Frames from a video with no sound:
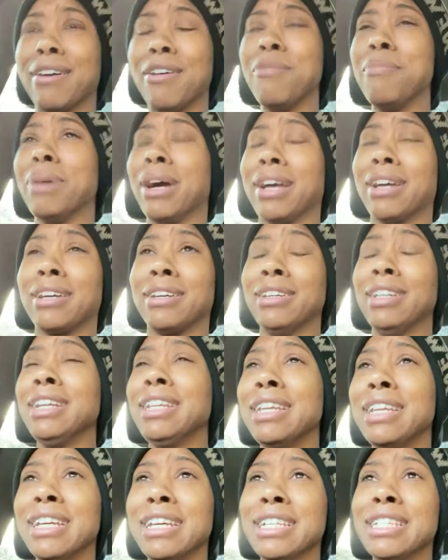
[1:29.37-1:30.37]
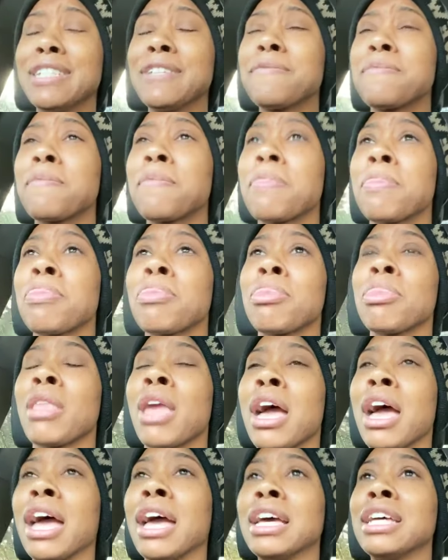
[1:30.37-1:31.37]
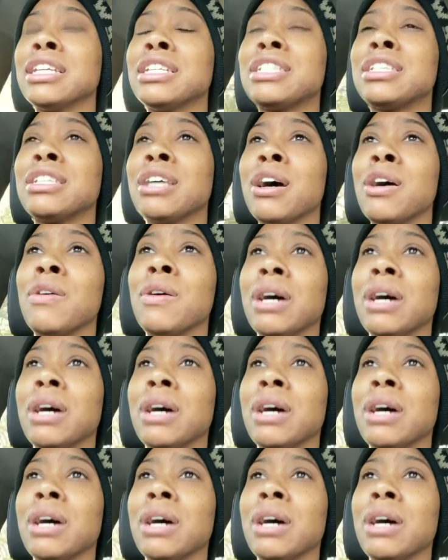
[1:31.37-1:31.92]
oh my goodness. And so,